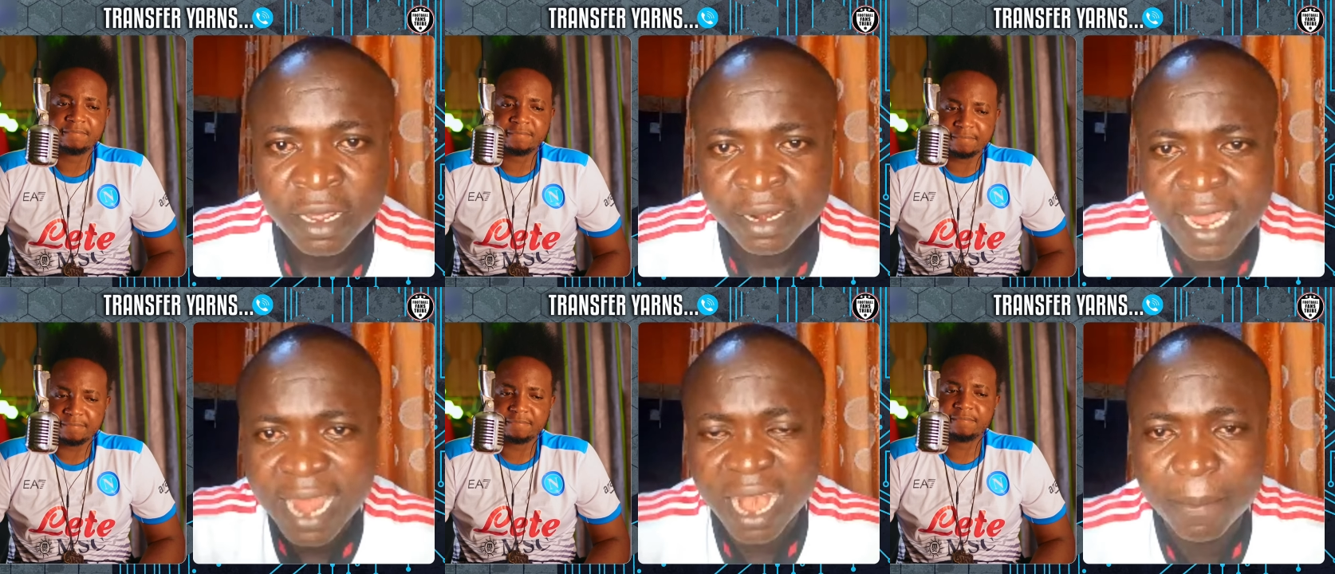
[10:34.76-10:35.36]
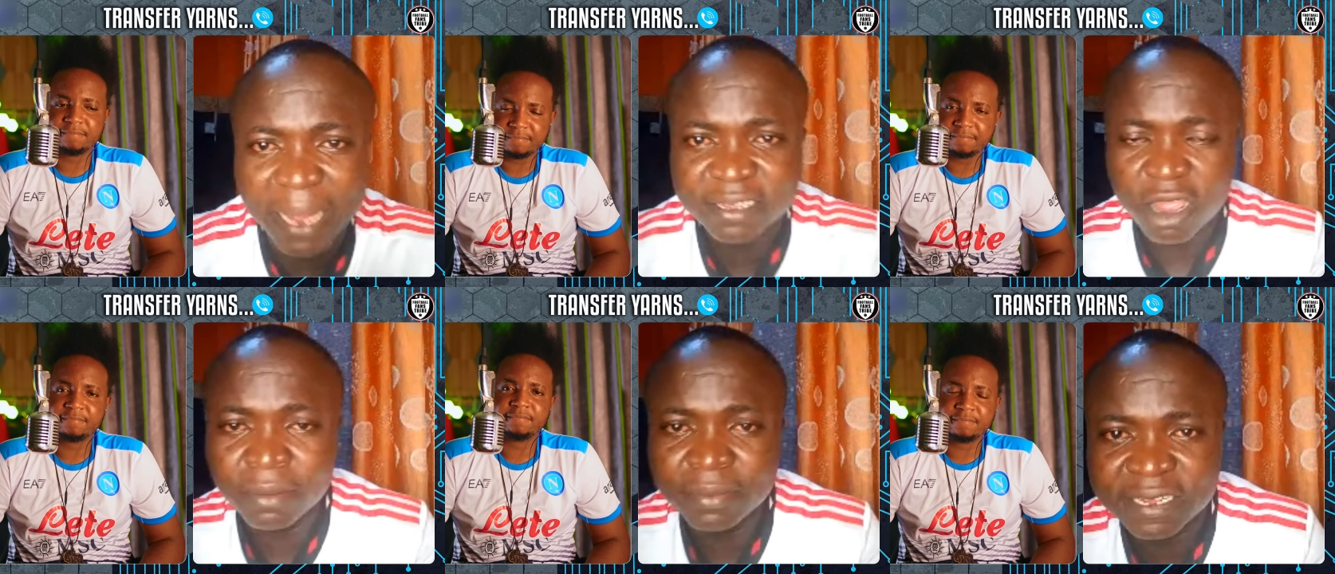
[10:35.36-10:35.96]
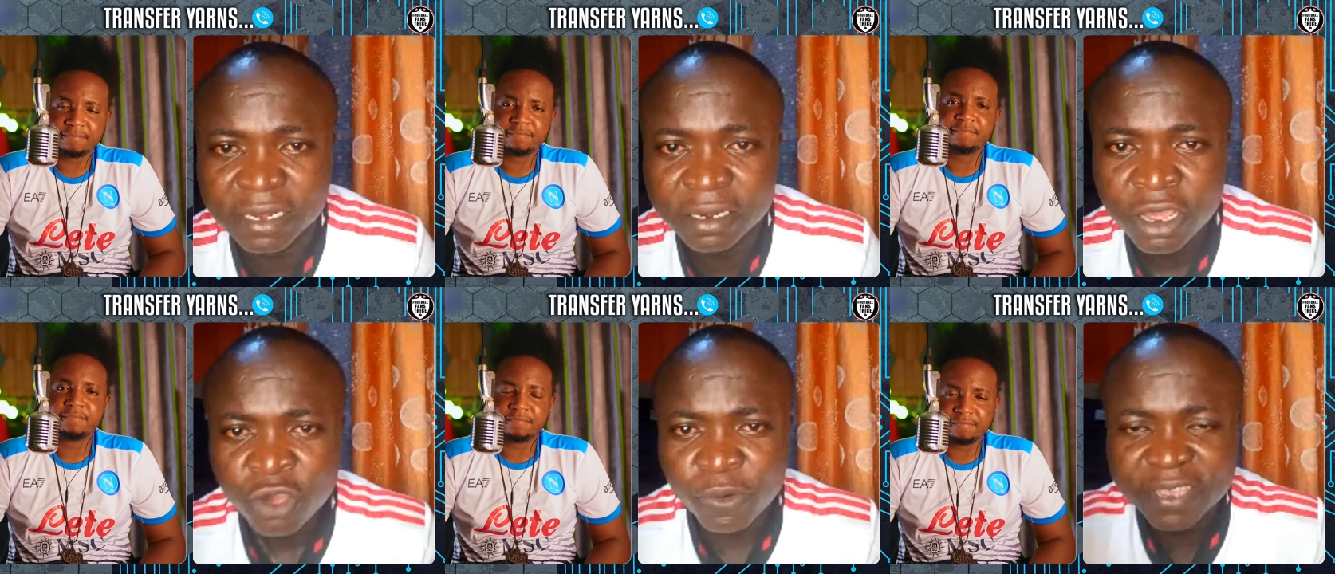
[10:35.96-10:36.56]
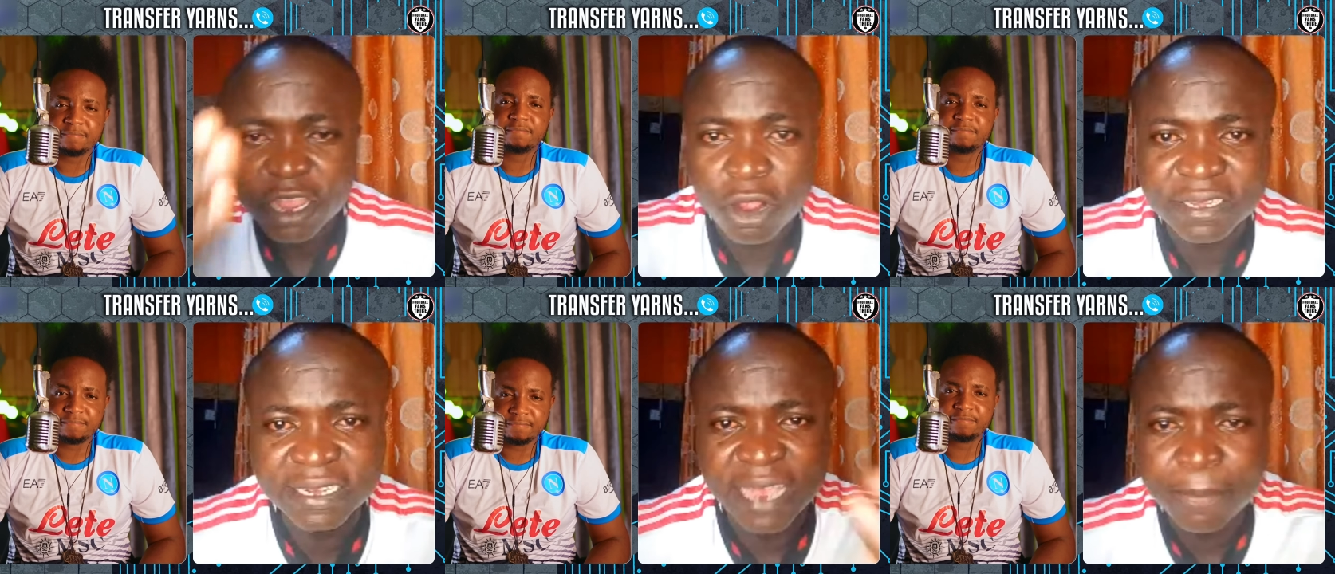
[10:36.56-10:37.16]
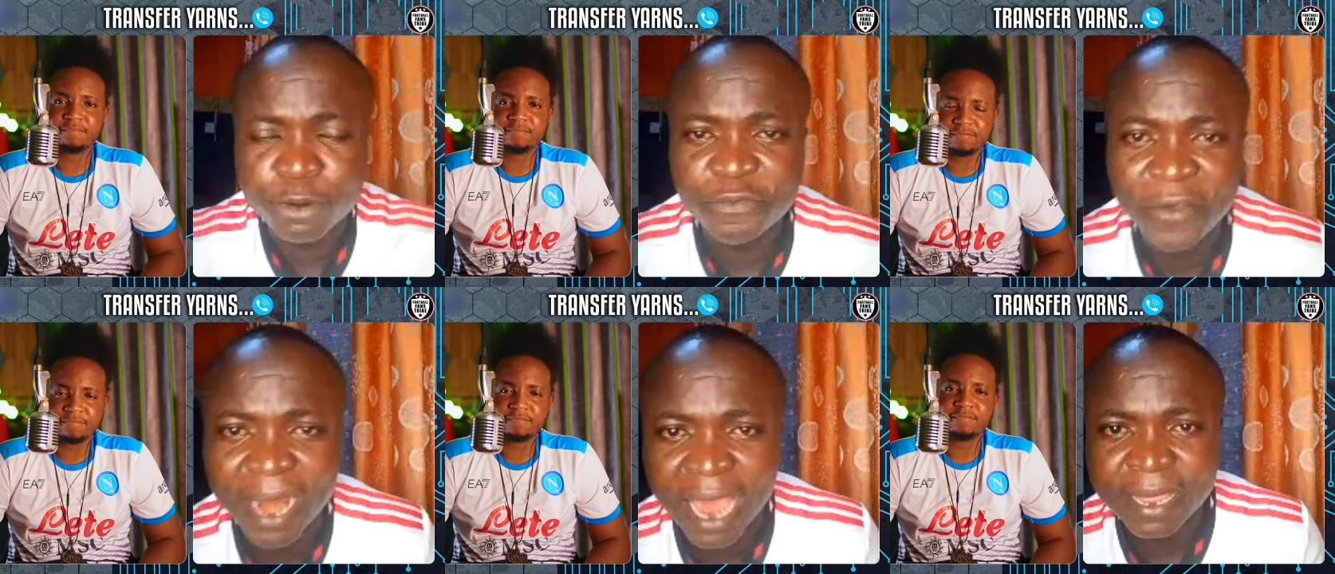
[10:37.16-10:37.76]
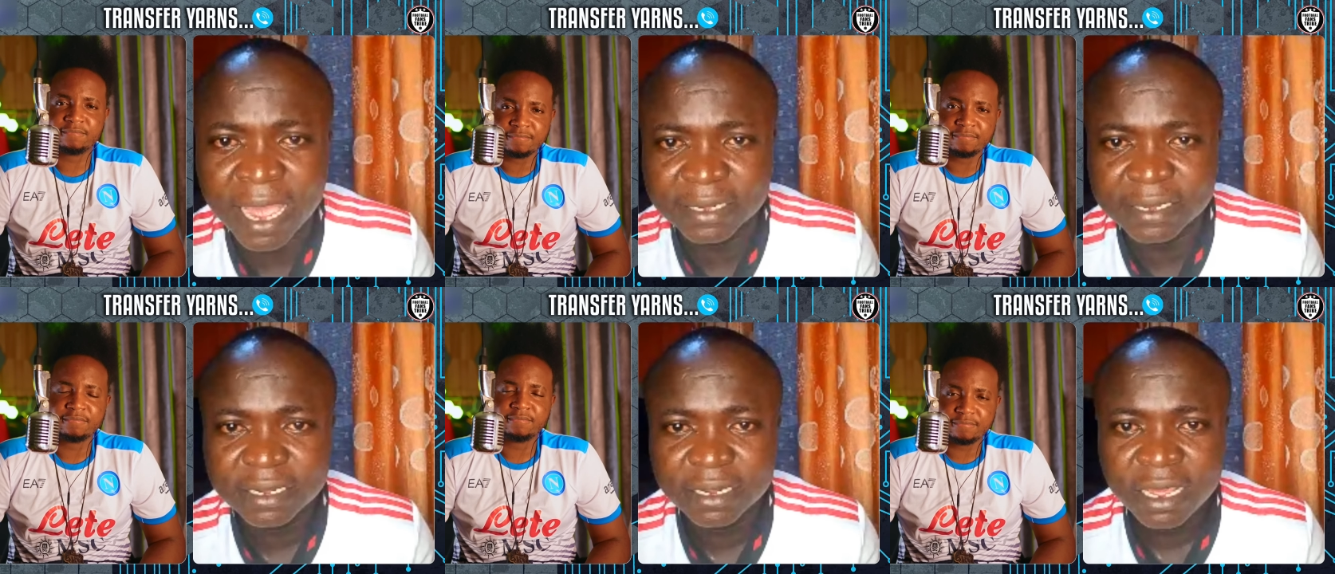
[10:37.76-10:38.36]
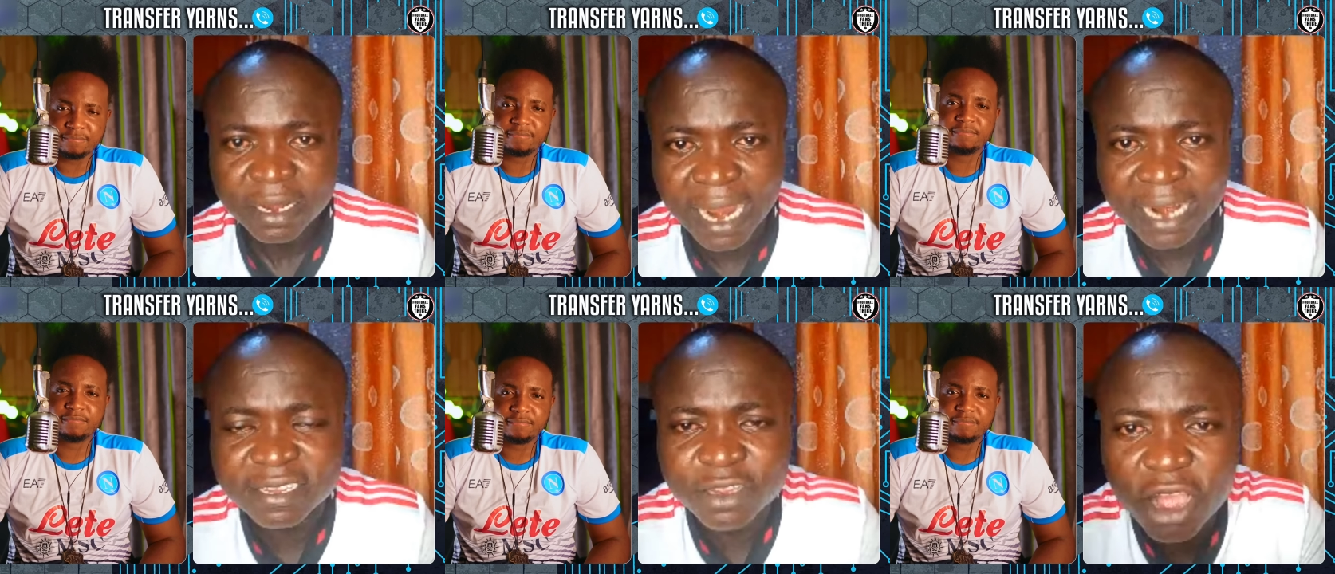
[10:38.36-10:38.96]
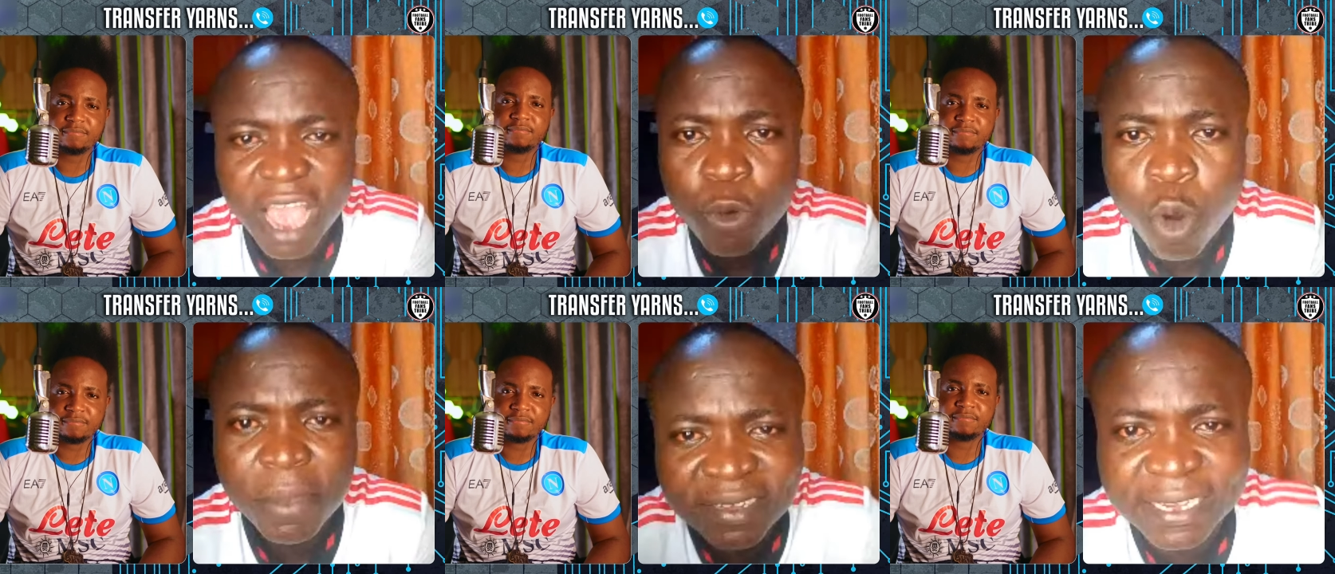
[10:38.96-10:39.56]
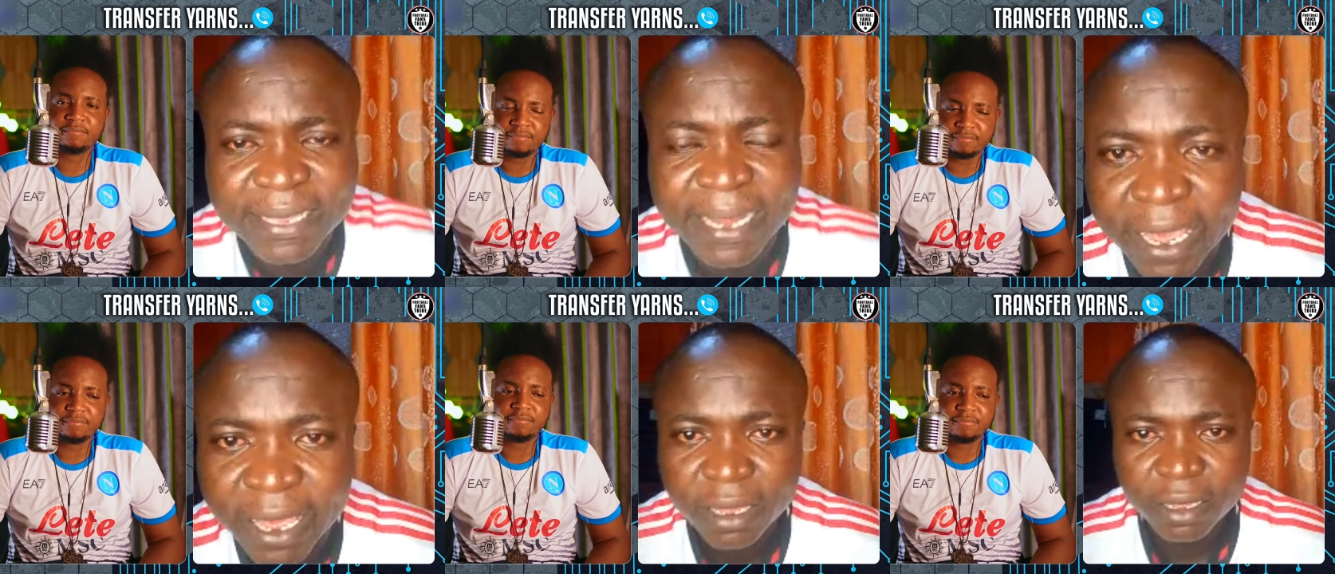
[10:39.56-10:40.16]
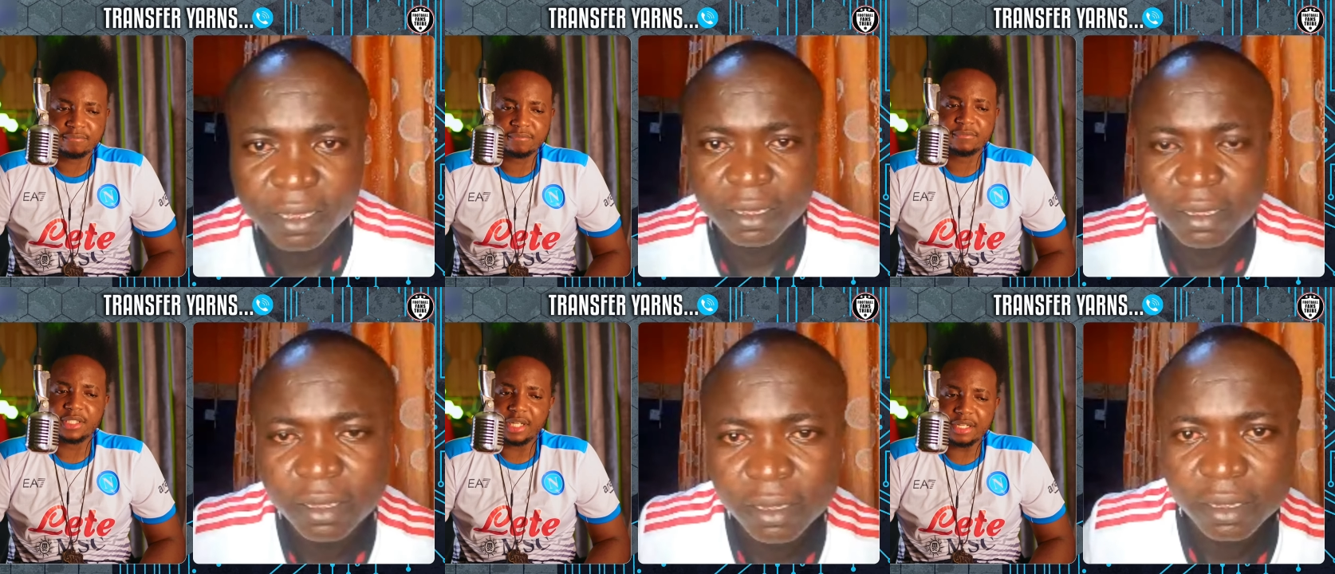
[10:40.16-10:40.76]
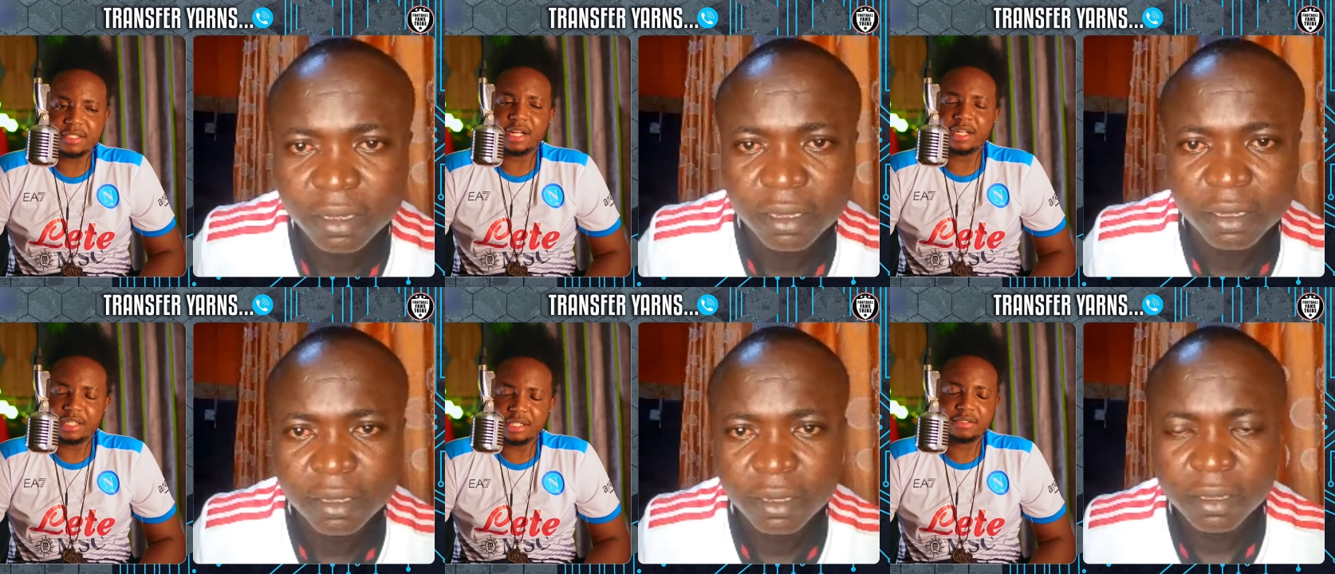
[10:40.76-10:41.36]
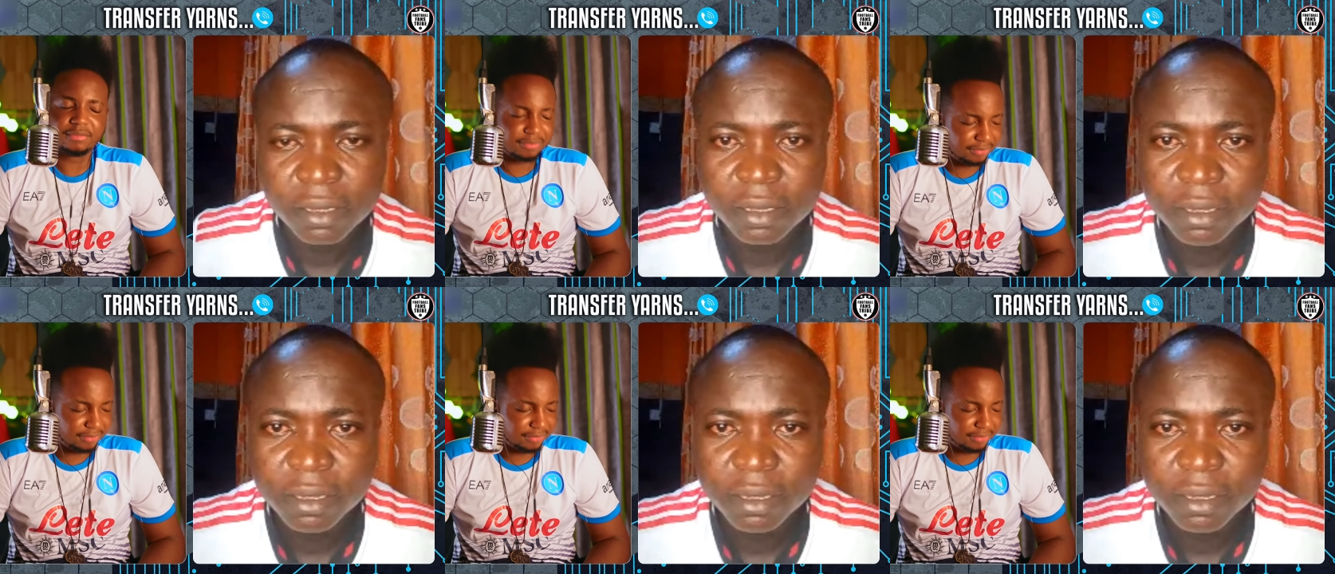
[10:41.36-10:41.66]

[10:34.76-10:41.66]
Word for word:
Speaker 1: then Amrabat comes in with a consistent Bruno Fernandes. There is no game we miss the three.
Speaker 2: Exactly.